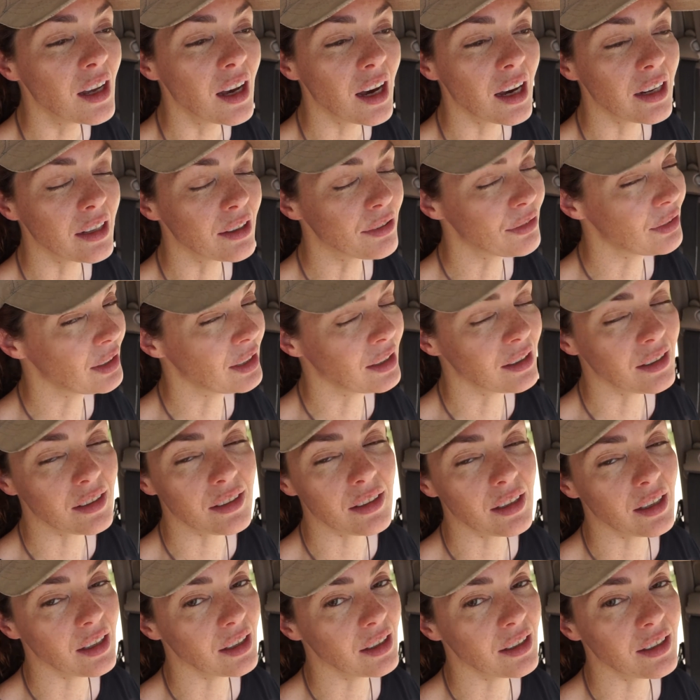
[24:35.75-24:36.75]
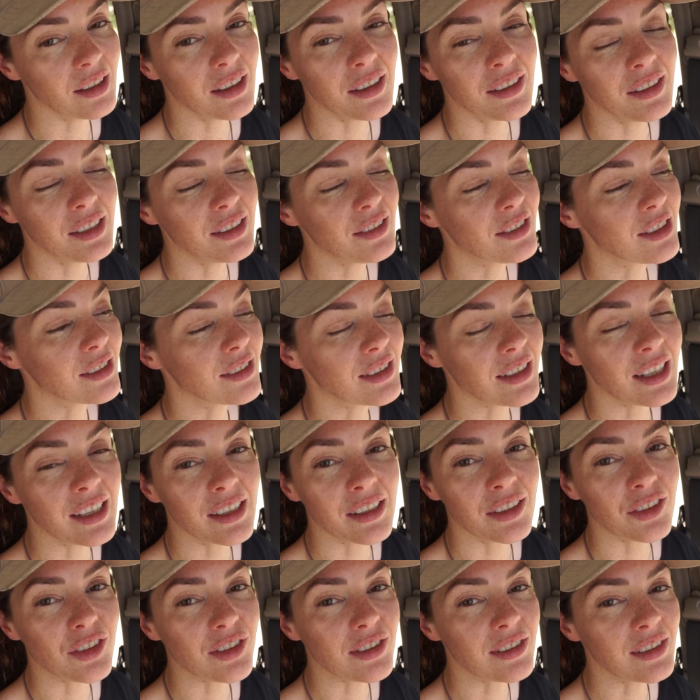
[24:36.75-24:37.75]
and I think, yeah, I
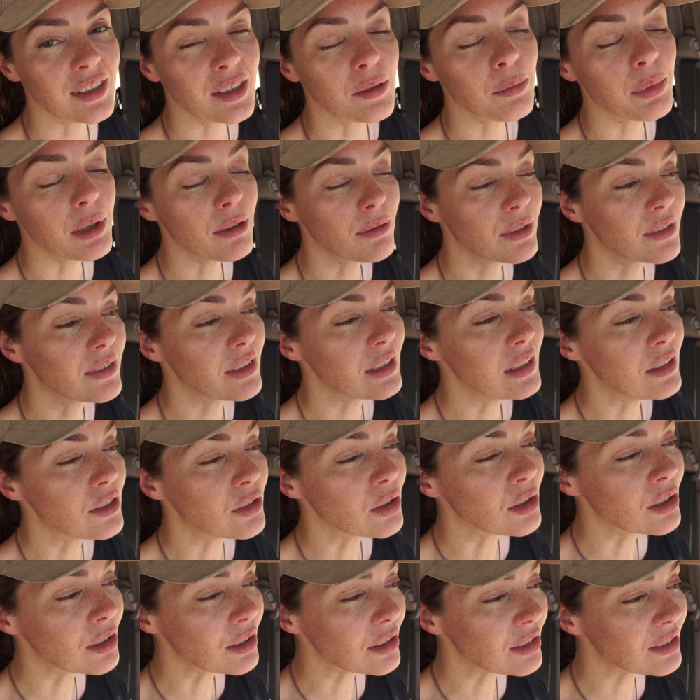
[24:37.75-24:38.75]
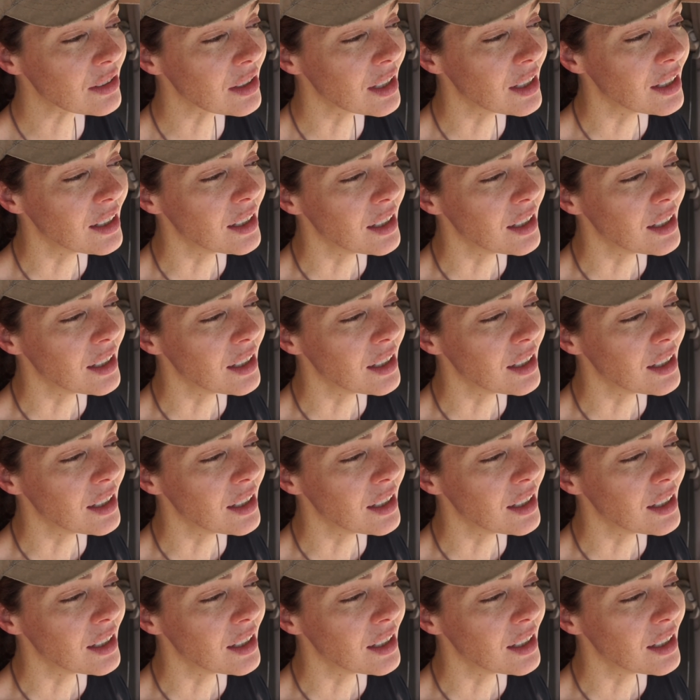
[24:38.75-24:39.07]
just need a bit of a detox.